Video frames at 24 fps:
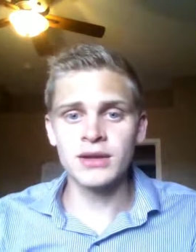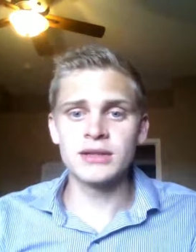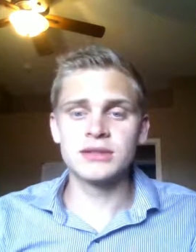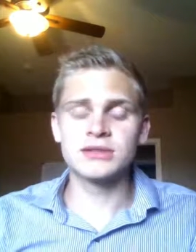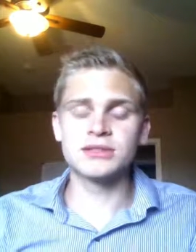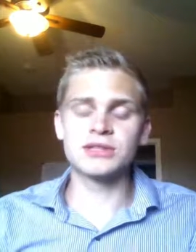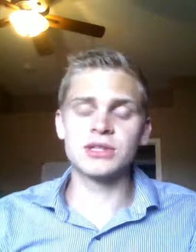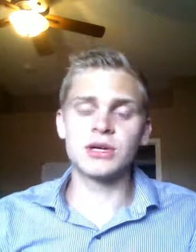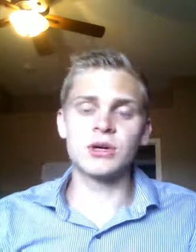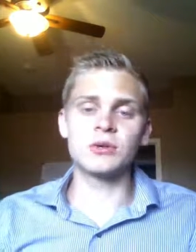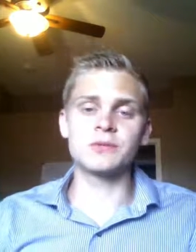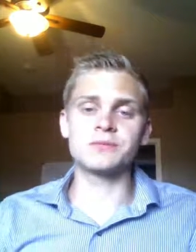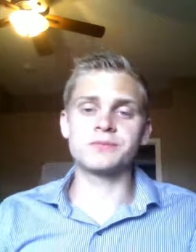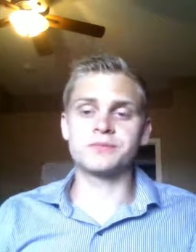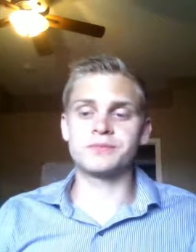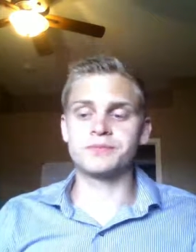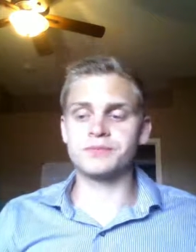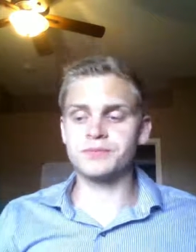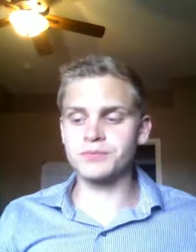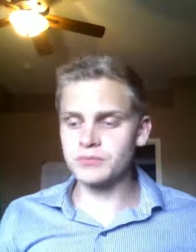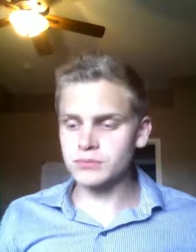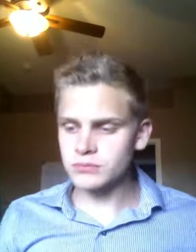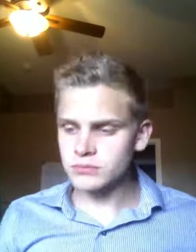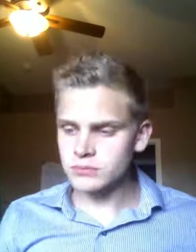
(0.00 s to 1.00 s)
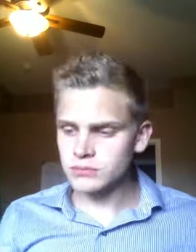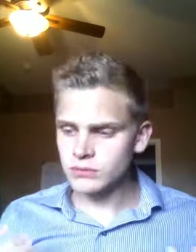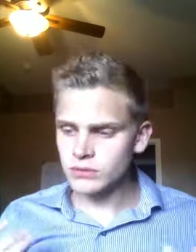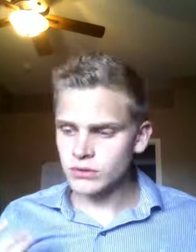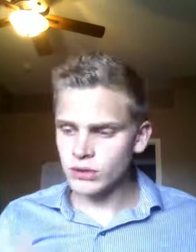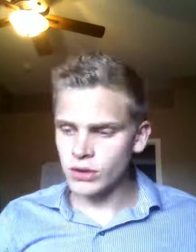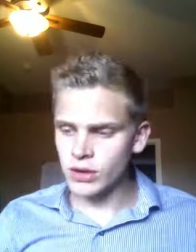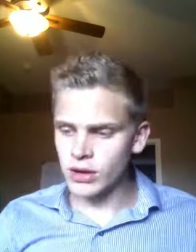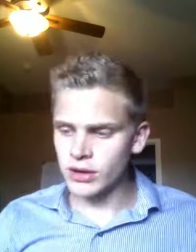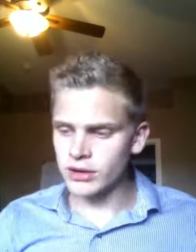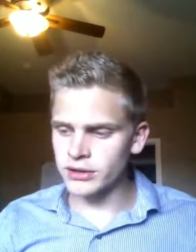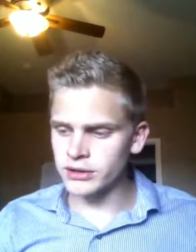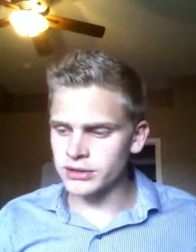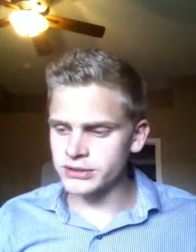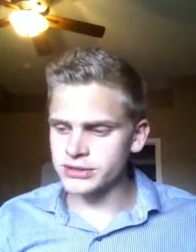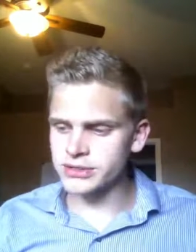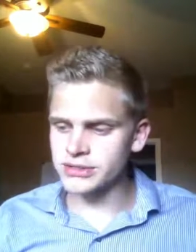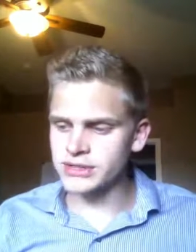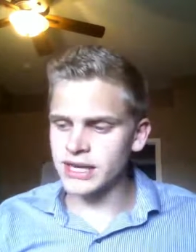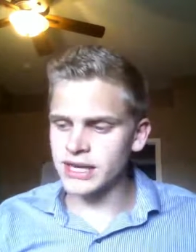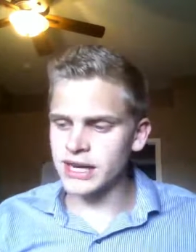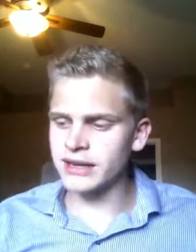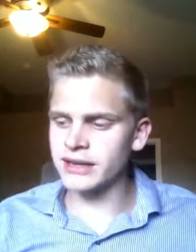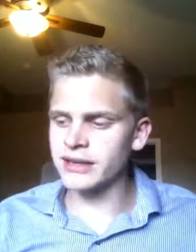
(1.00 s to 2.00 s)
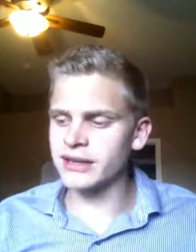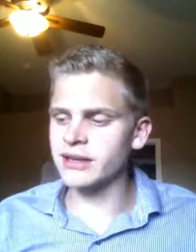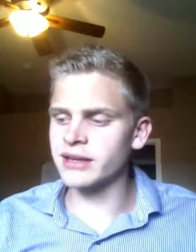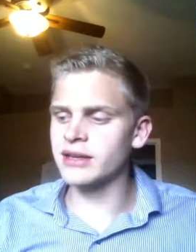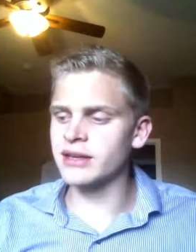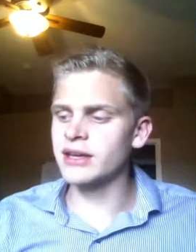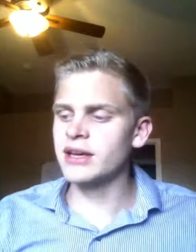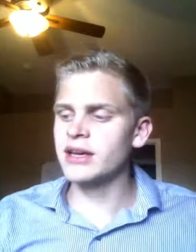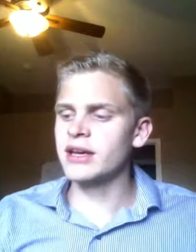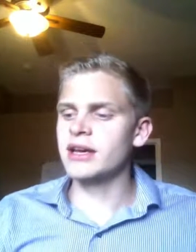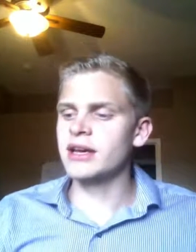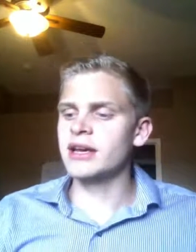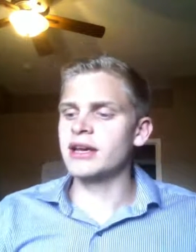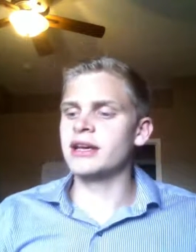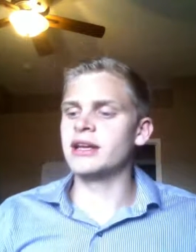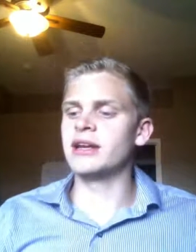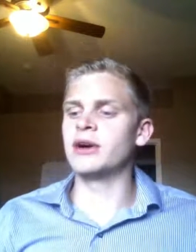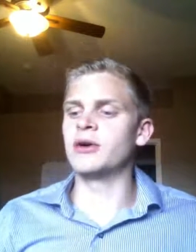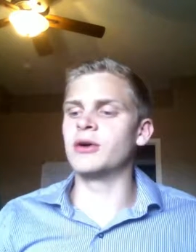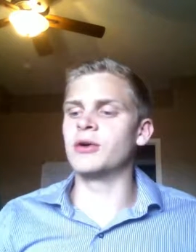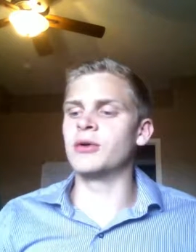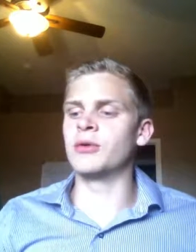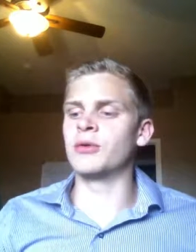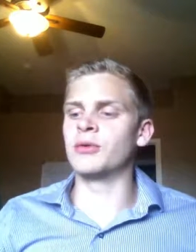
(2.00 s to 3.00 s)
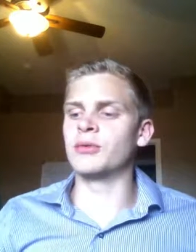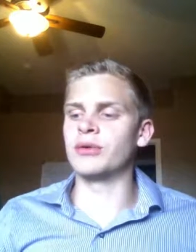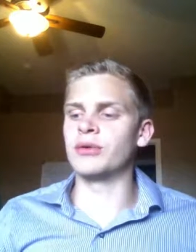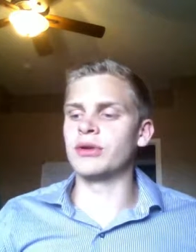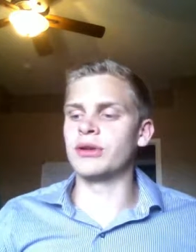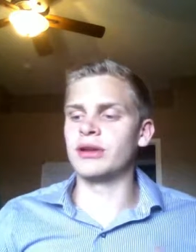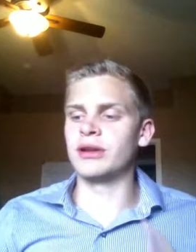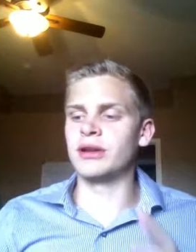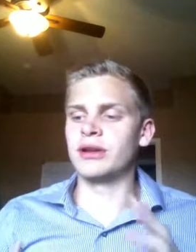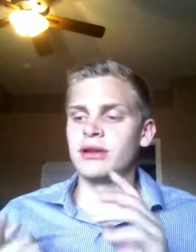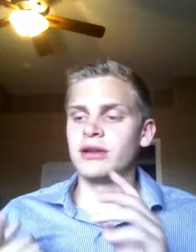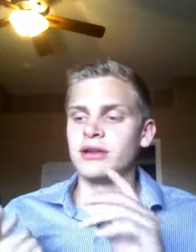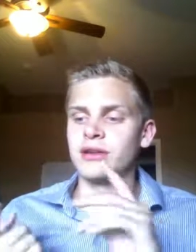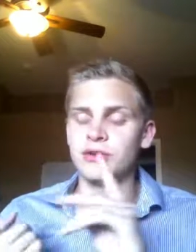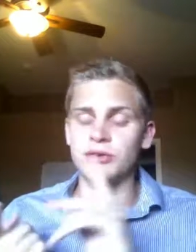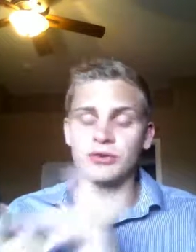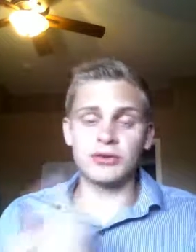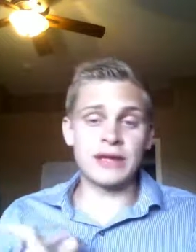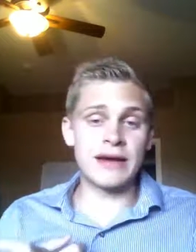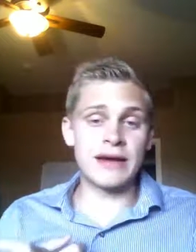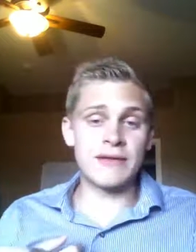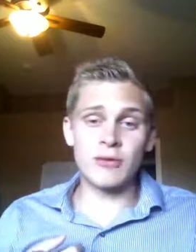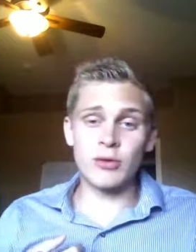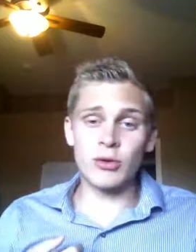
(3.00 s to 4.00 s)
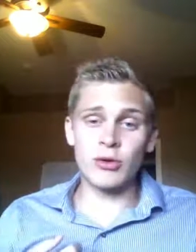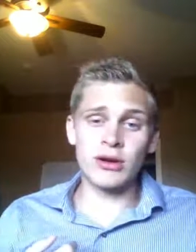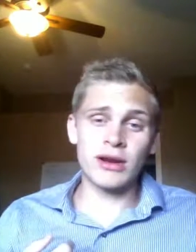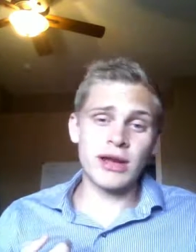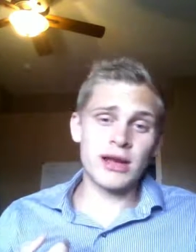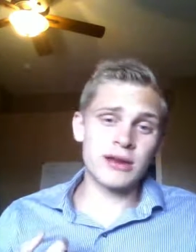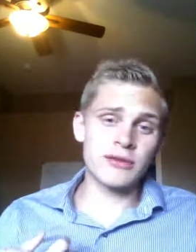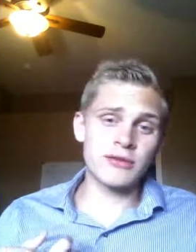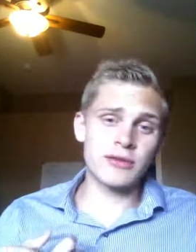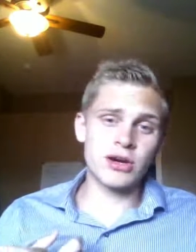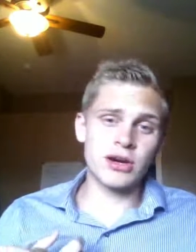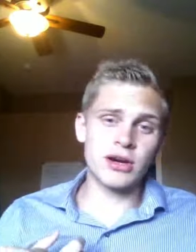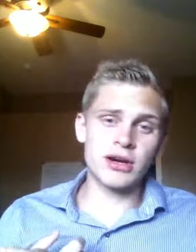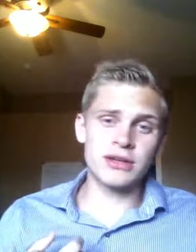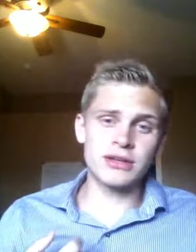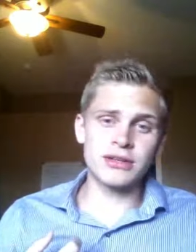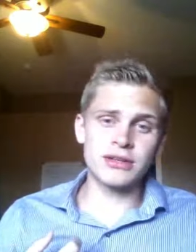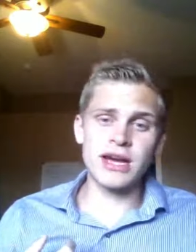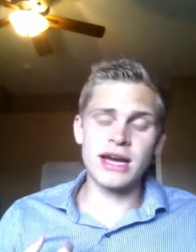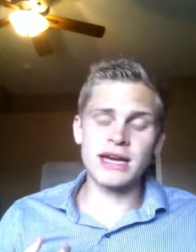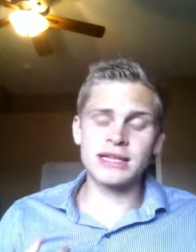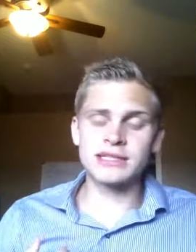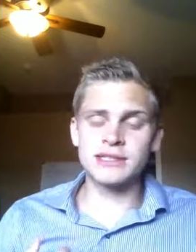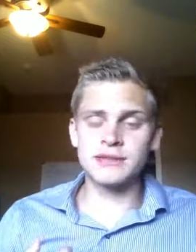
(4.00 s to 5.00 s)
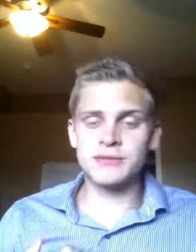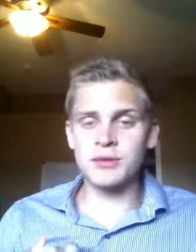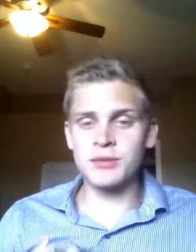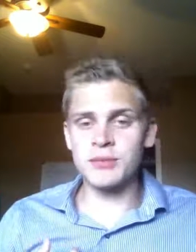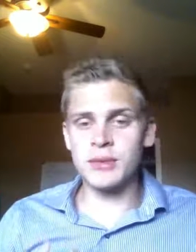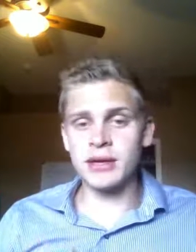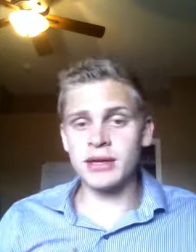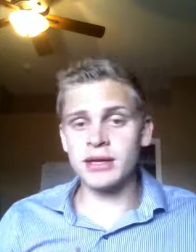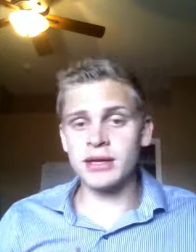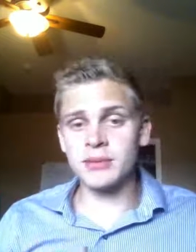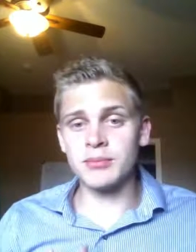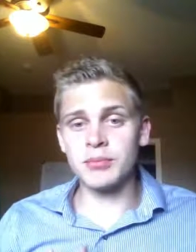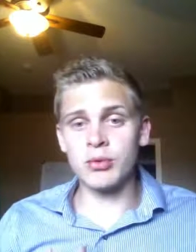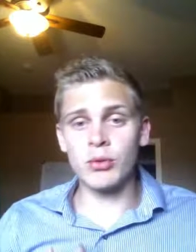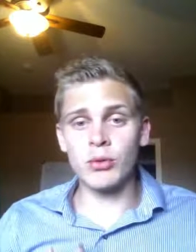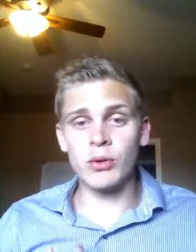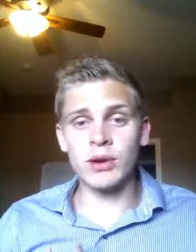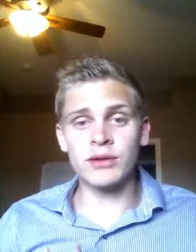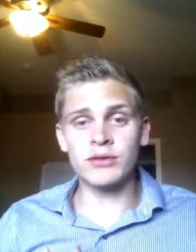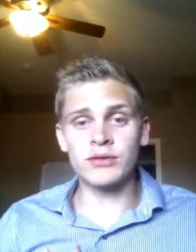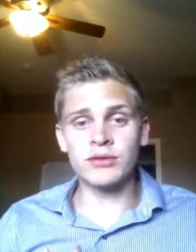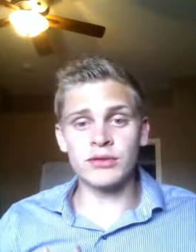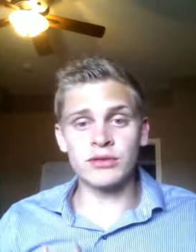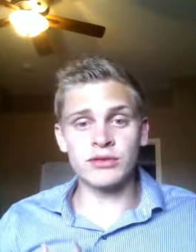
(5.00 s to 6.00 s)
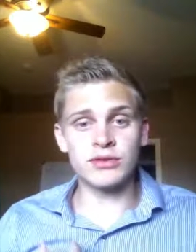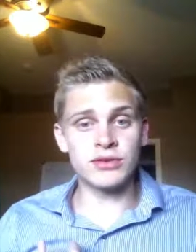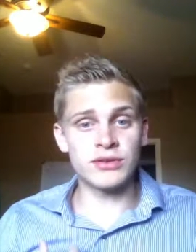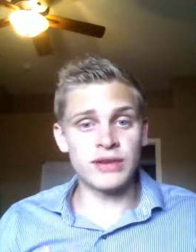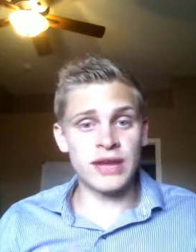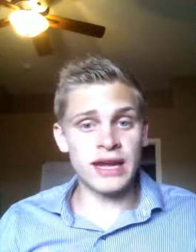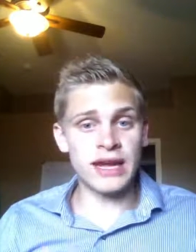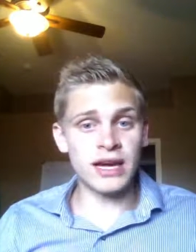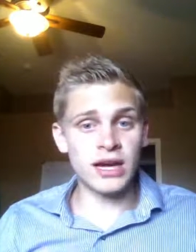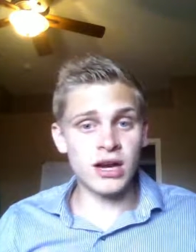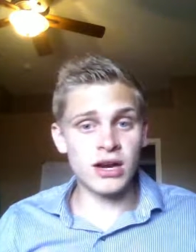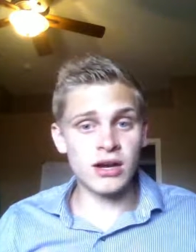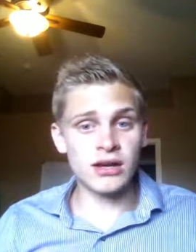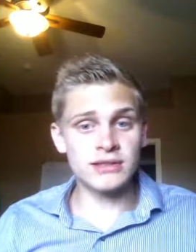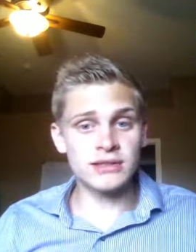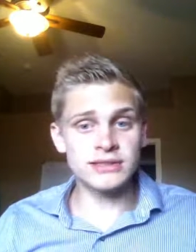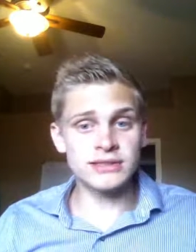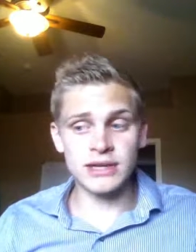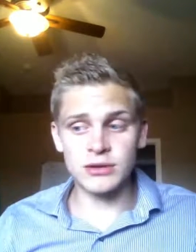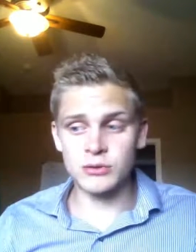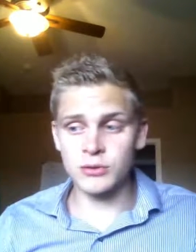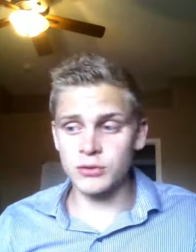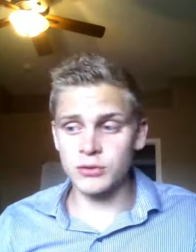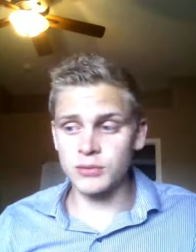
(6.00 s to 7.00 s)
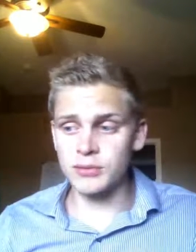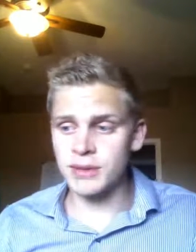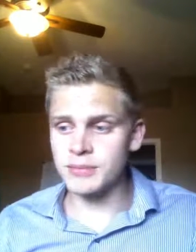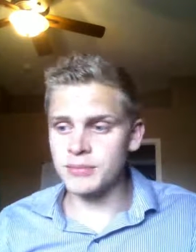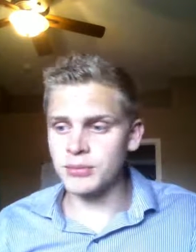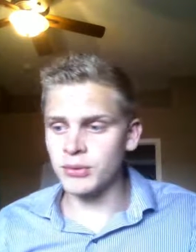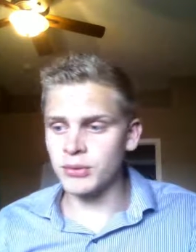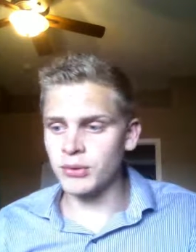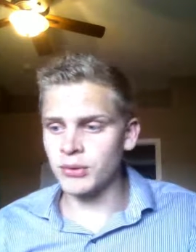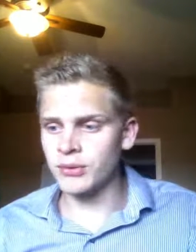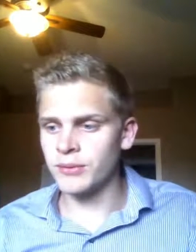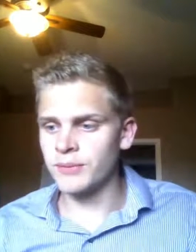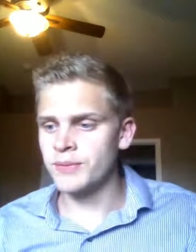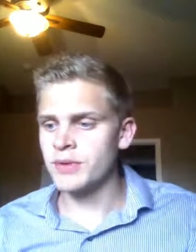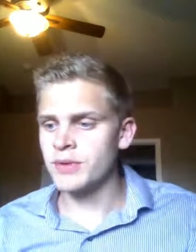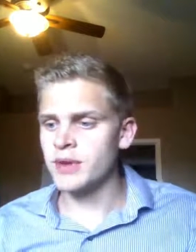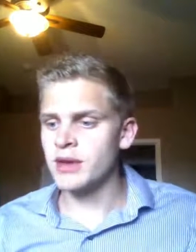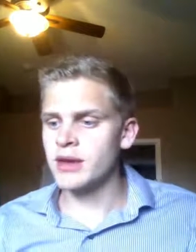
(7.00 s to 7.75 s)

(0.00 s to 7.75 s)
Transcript: So understanding, you'll never run out of contacts if you make it a point to stay in contact with people.